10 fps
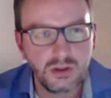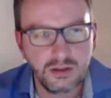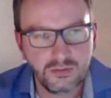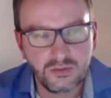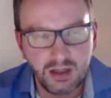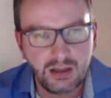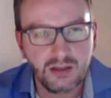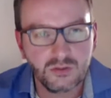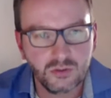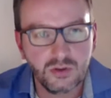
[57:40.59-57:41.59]
kind of take
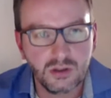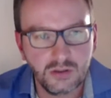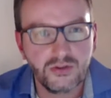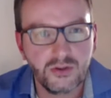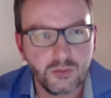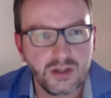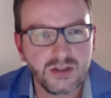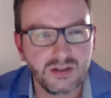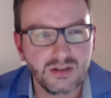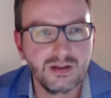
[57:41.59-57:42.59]
into
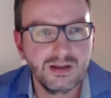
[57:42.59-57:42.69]
consideration